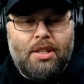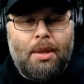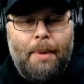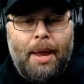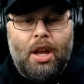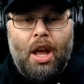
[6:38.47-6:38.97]
to
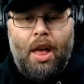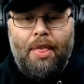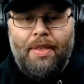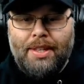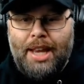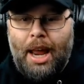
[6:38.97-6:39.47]
make
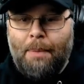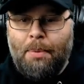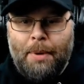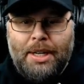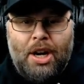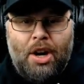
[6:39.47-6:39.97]
this type of
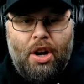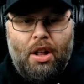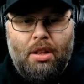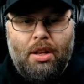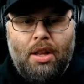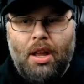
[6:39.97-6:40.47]

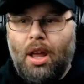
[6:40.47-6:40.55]
material.